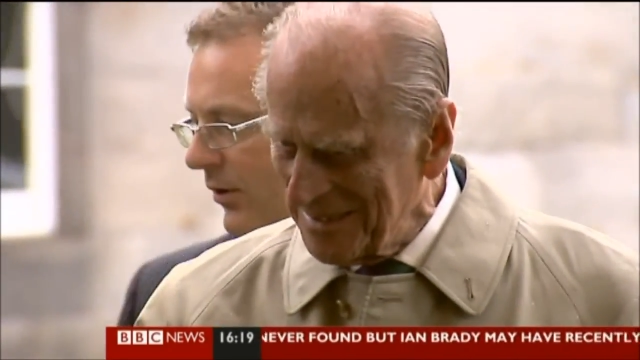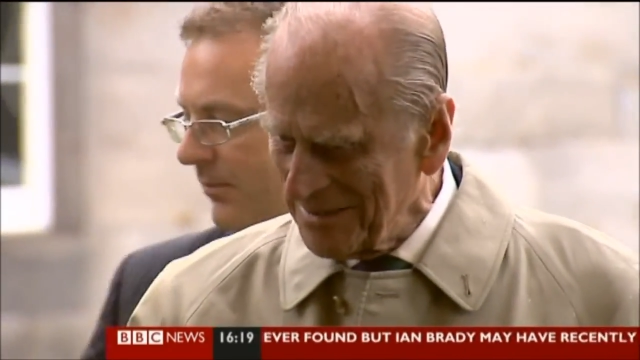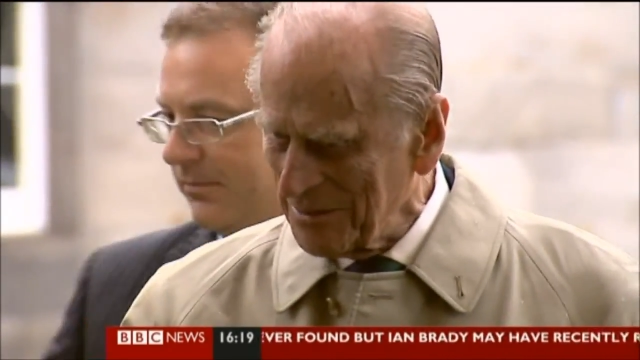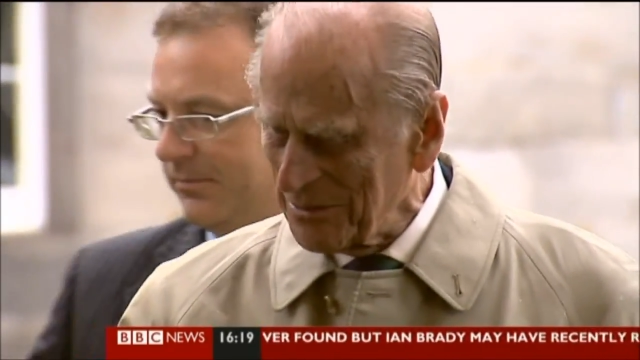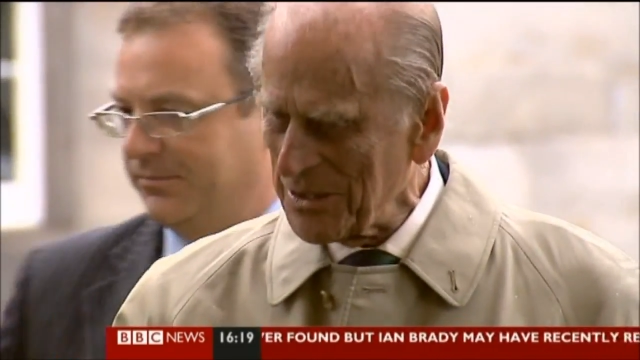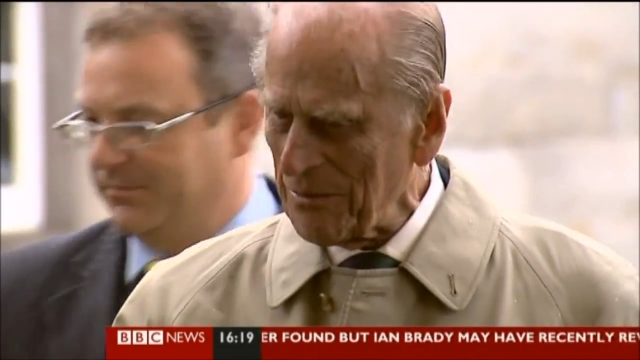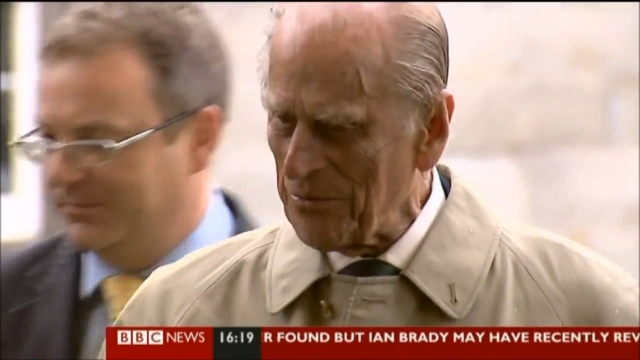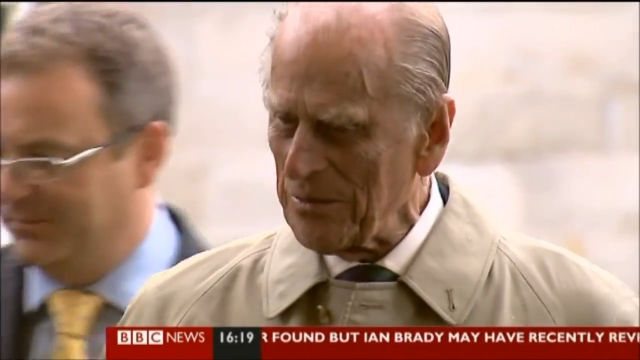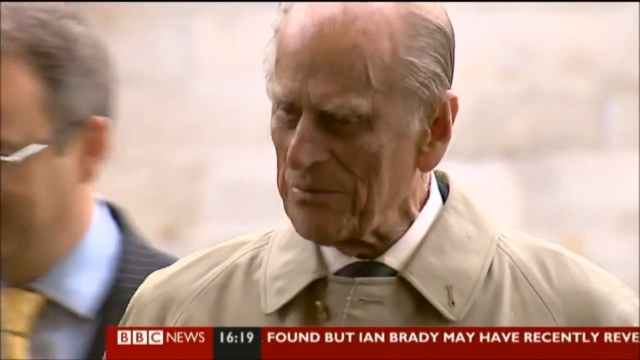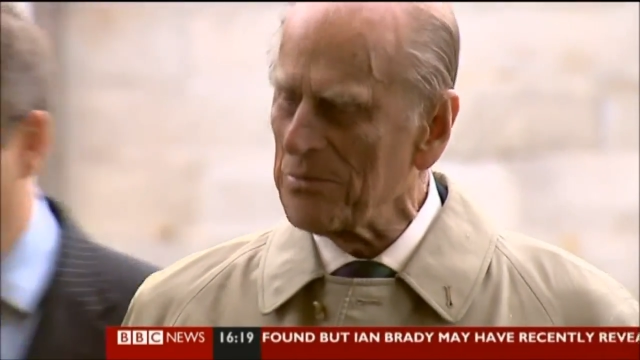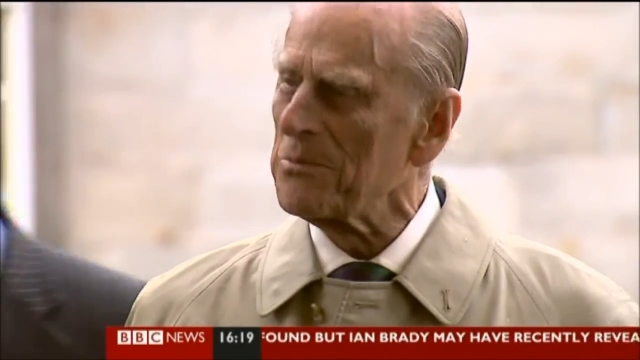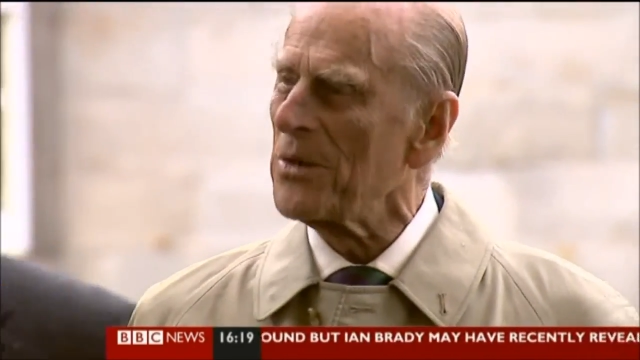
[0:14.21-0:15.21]
Infirmary
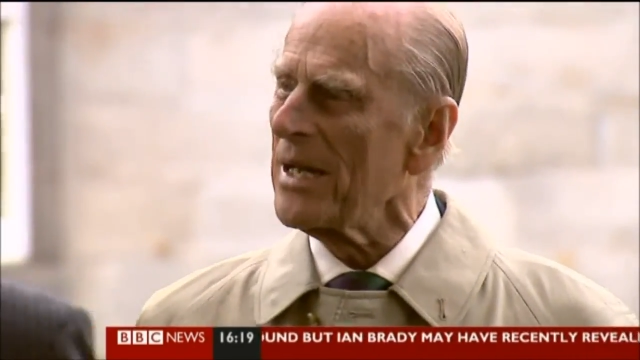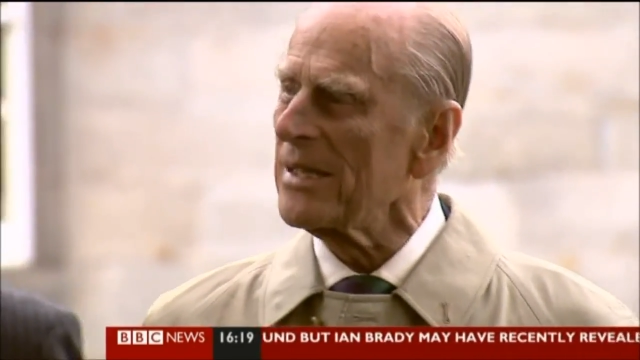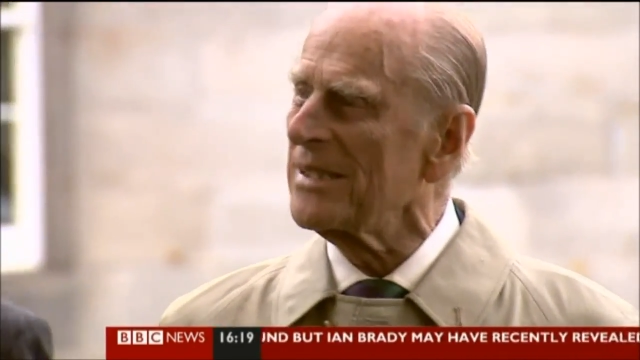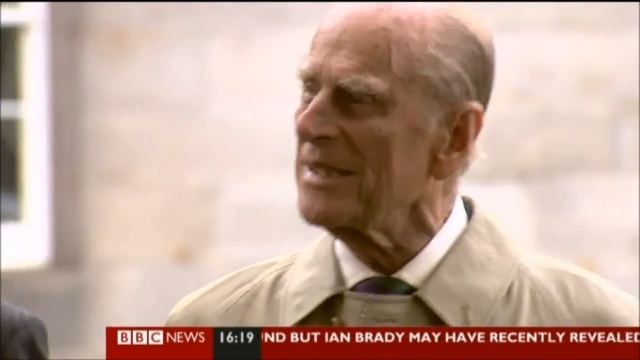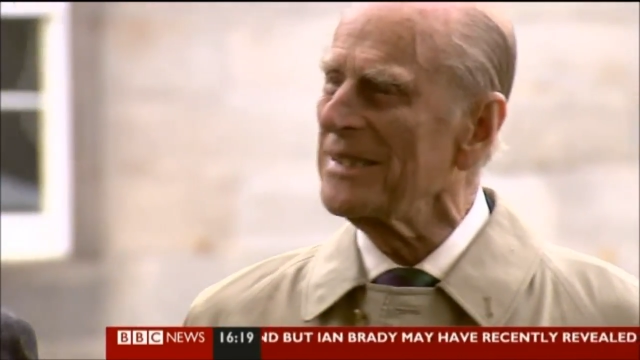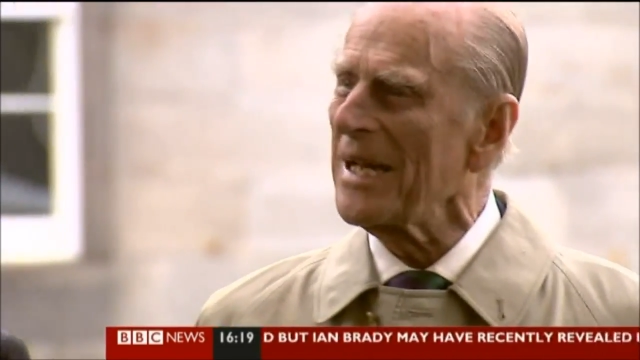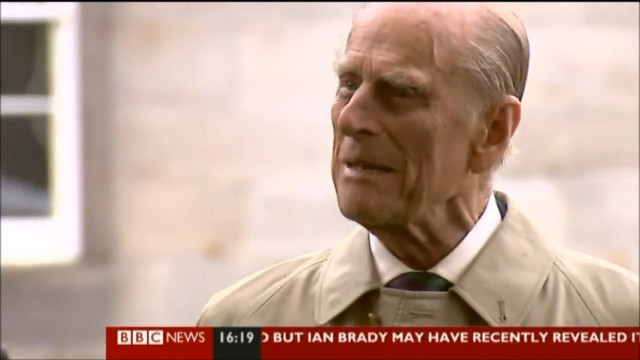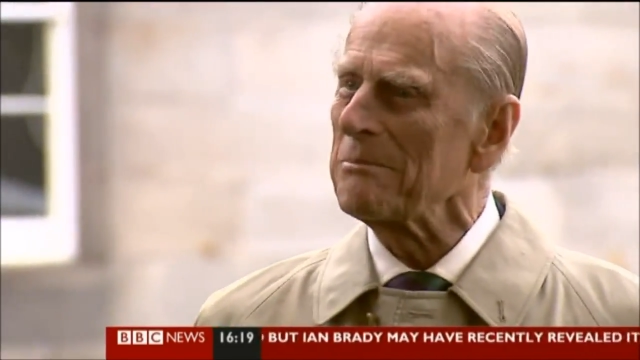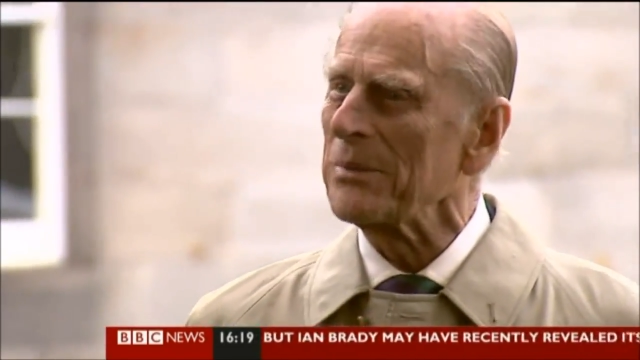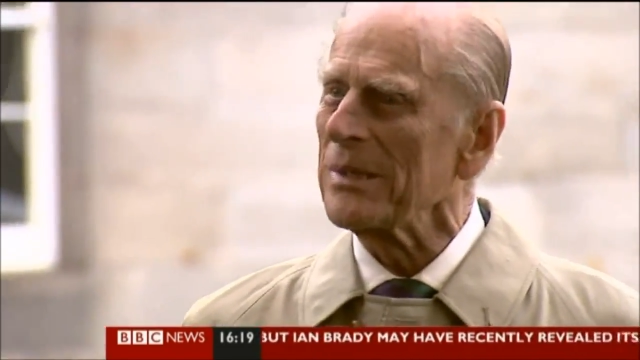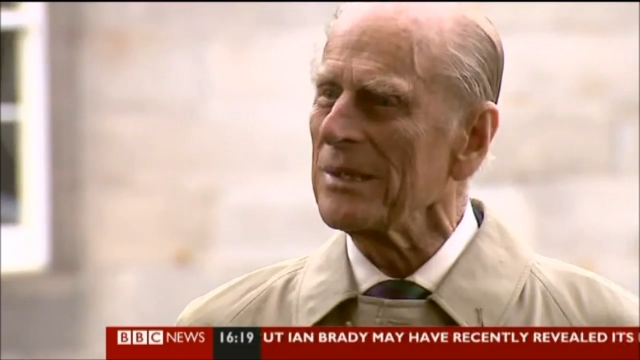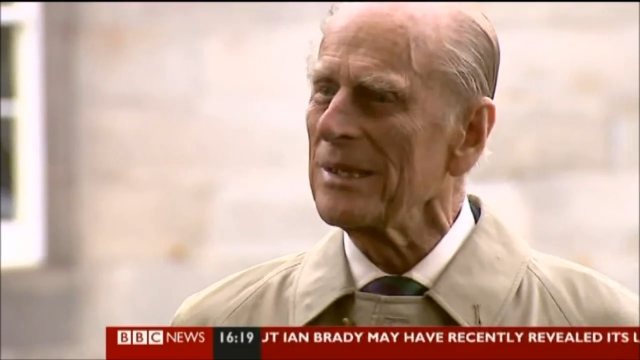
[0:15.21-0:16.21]
by ambulance
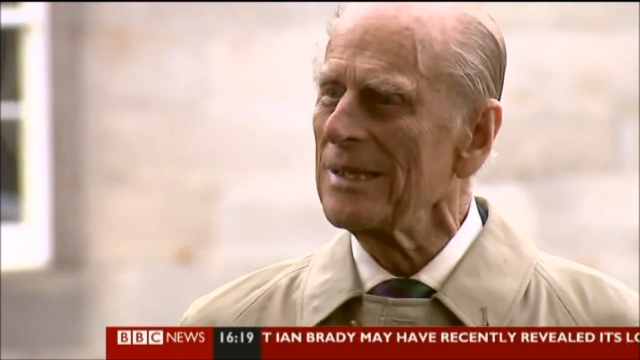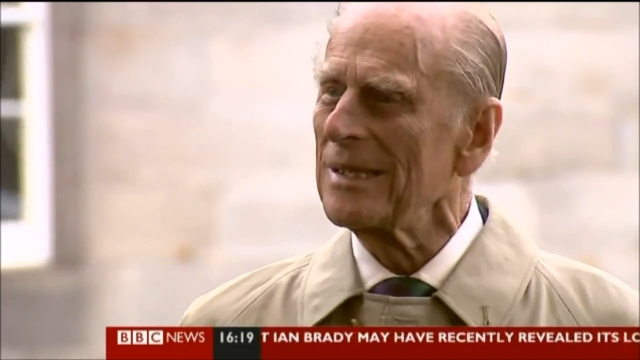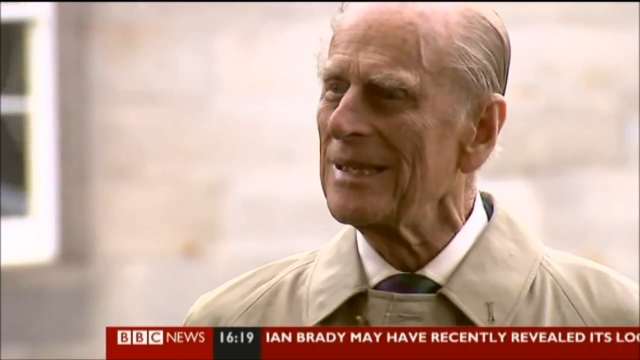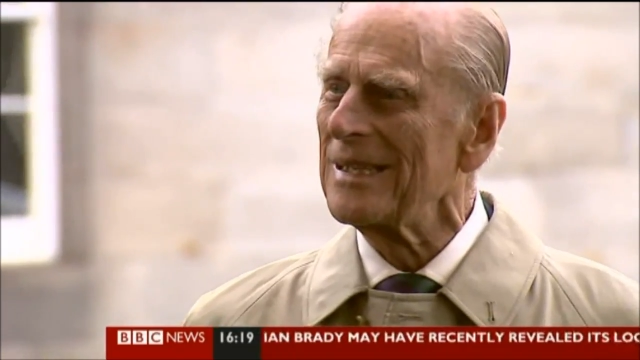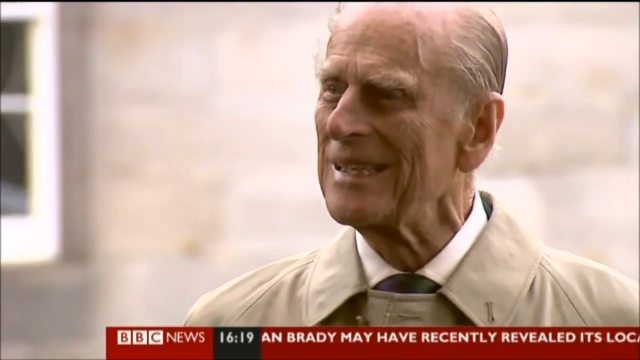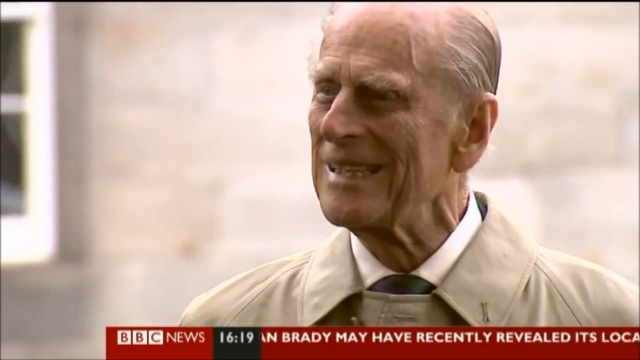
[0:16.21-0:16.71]
on Wednesday.